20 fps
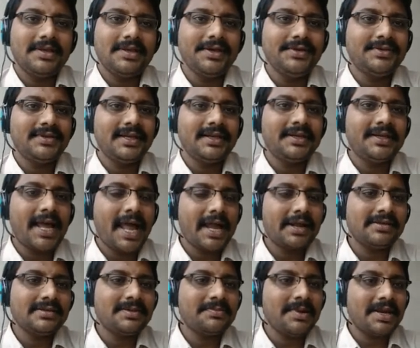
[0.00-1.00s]
Using
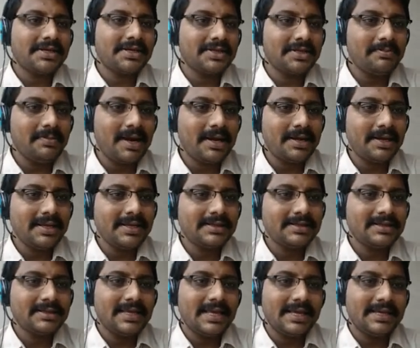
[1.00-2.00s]
diagonalization
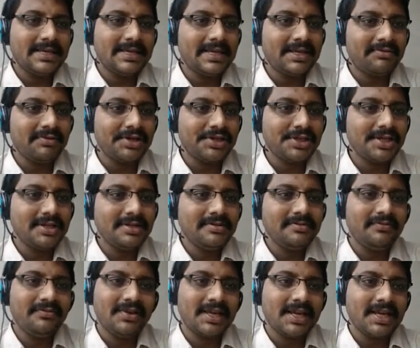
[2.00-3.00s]
matrix equation,
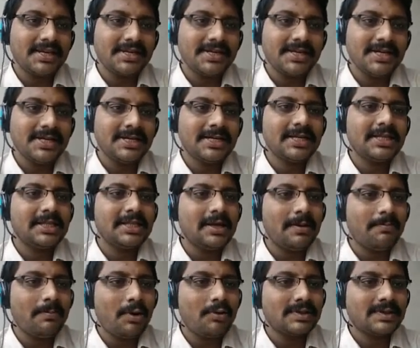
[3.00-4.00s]
we can get
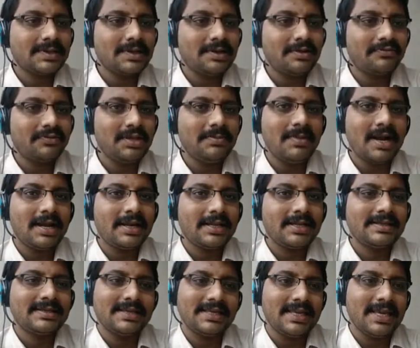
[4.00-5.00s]
the powers of the
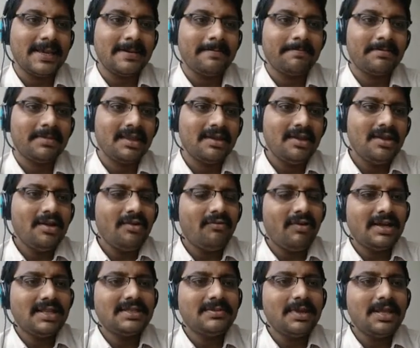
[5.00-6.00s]
matrix A.
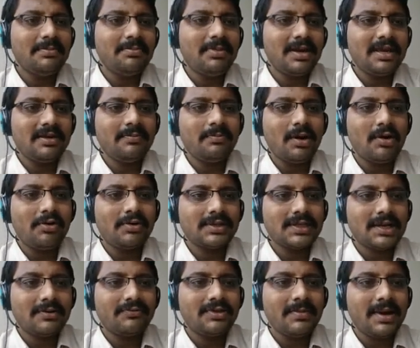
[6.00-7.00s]
What is meant by
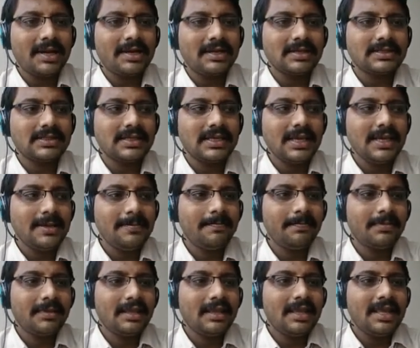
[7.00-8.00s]
powers of the matrix A?
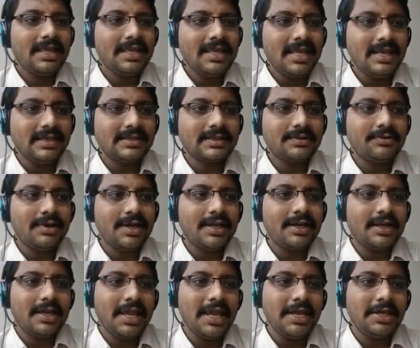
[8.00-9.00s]
A
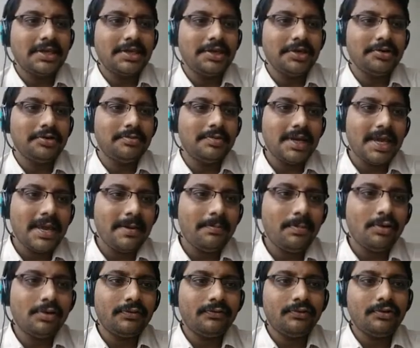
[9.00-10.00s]
square, A cube, A
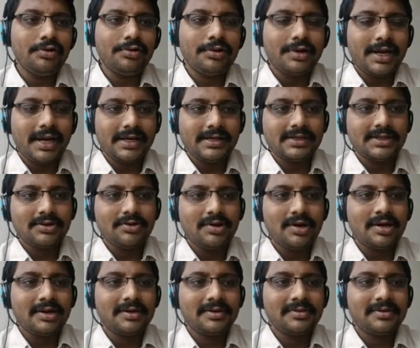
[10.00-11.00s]
power 4 and so
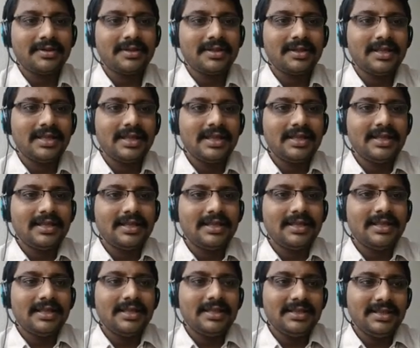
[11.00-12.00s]
on.
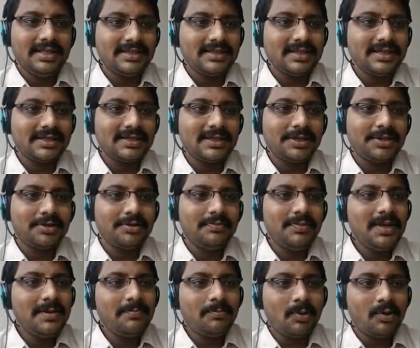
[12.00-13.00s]
These are said to
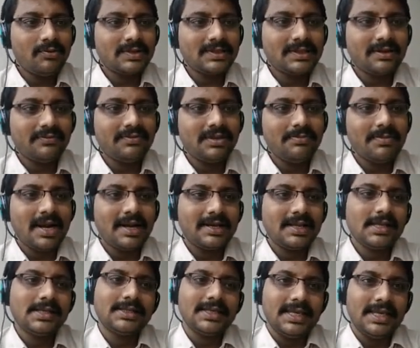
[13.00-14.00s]
be powers of the
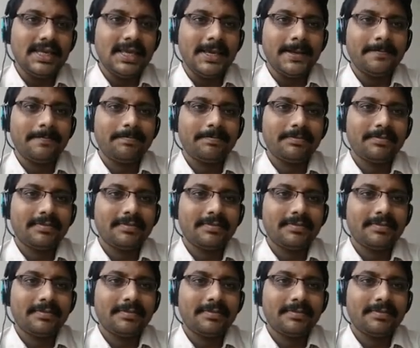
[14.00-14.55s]
matrix A.